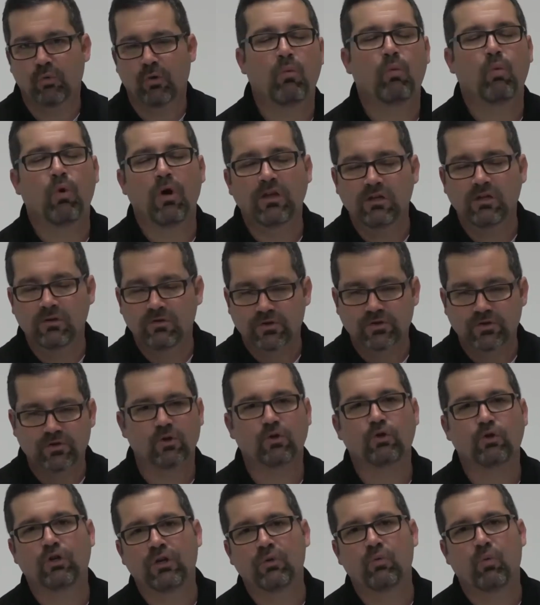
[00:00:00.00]
And what you
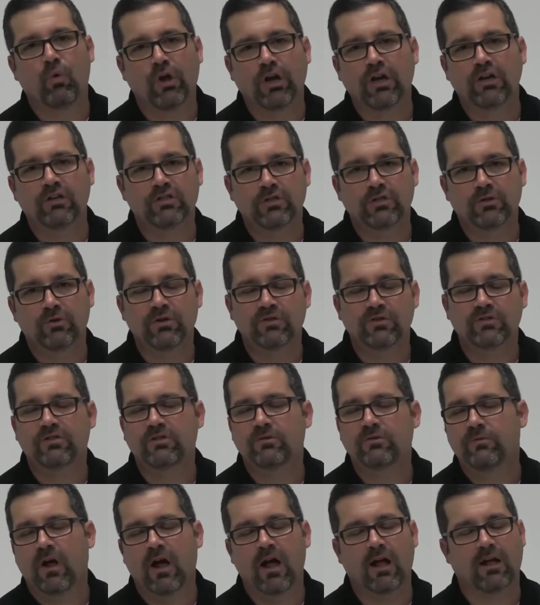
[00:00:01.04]
certainly want to do is do
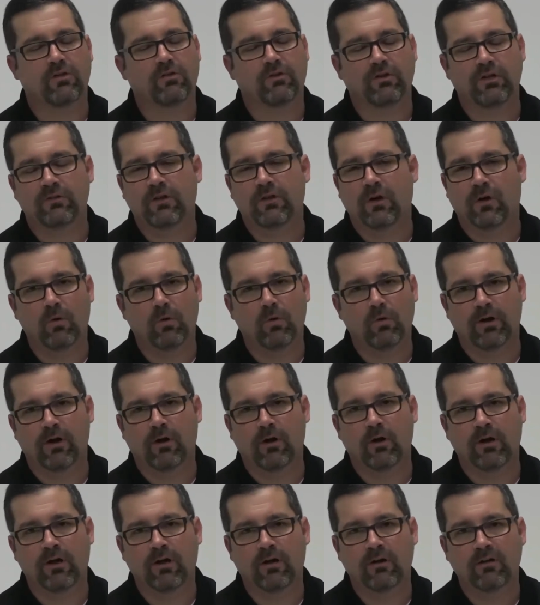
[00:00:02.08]
not clean the whole
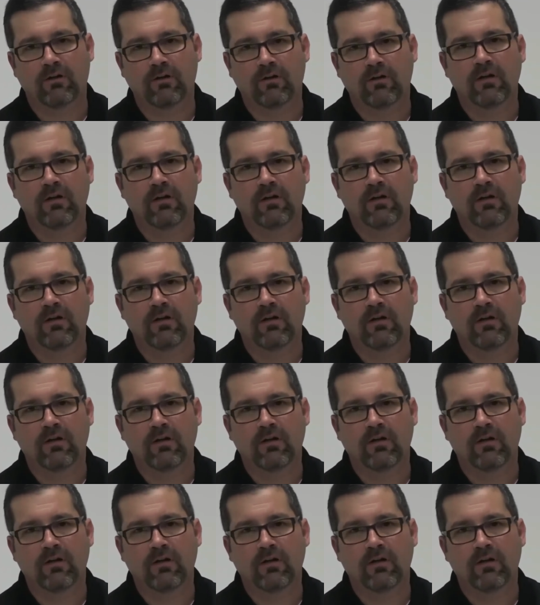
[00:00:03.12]
area.